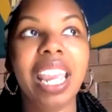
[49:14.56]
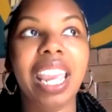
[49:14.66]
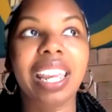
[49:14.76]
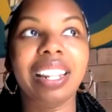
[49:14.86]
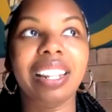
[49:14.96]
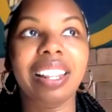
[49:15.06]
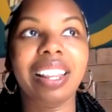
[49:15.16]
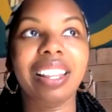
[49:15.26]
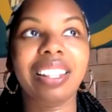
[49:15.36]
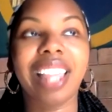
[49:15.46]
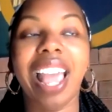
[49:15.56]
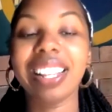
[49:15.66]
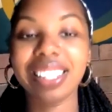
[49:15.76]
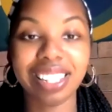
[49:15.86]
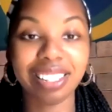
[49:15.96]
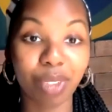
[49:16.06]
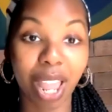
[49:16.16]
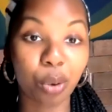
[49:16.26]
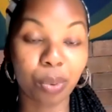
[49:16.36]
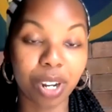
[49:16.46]
And that is
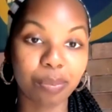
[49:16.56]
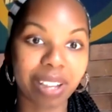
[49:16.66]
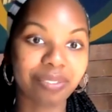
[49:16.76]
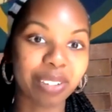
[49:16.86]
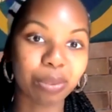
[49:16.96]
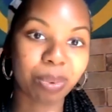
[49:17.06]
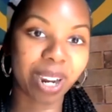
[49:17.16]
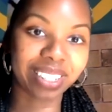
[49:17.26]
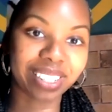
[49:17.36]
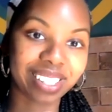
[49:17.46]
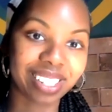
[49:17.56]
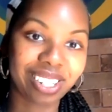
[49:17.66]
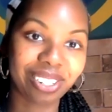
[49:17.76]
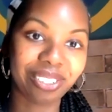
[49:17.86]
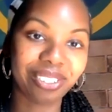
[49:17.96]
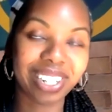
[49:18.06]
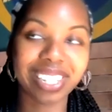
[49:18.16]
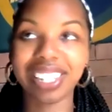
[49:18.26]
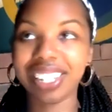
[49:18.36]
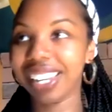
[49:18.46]
now one of my favorite practices too,
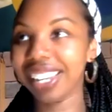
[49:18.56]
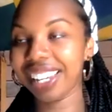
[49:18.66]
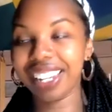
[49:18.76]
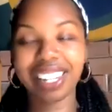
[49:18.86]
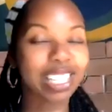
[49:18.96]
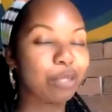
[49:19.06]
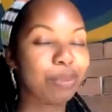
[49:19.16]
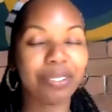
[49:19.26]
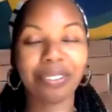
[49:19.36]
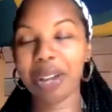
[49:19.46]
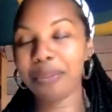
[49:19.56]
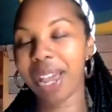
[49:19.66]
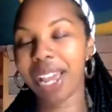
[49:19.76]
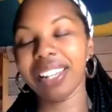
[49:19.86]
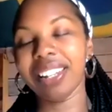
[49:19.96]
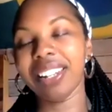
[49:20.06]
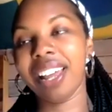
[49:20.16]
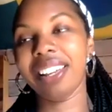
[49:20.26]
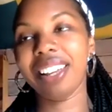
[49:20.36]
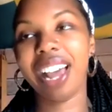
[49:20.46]
because it gets me right back in
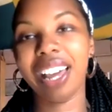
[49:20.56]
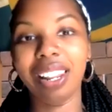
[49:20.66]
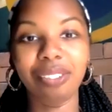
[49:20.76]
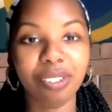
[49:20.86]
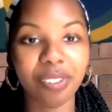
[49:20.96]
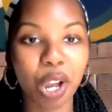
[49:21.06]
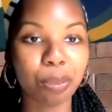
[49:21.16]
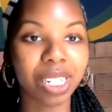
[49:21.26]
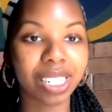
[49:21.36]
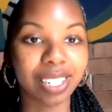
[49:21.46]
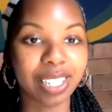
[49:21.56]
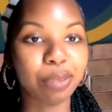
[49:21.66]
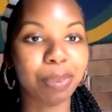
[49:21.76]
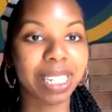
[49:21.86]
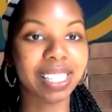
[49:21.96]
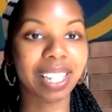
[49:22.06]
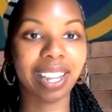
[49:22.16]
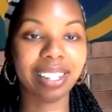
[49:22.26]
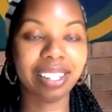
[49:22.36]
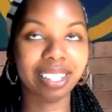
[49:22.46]
that high level vibration space
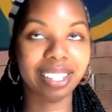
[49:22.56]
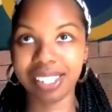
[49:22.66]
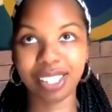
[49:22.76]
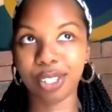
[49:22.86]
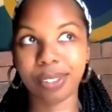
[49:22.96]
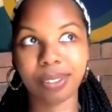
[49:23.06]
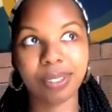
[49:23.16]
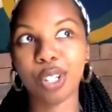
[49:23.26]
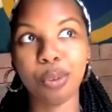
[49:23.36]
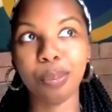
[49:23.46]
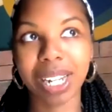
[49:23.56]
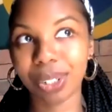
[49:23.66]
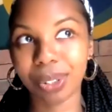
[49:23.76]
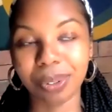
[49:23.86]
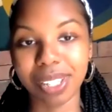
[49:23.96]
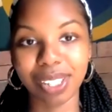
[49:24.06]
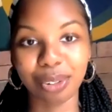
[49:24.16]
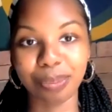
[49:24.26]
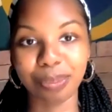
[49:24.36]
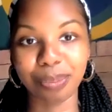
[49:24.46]
that is so magical and
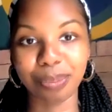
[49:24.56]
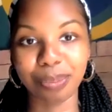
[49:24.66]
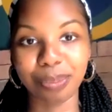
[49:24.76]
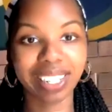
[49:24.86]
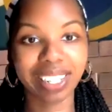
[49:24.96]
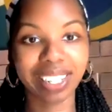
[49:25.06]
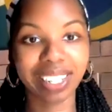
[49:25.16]
so magnetic.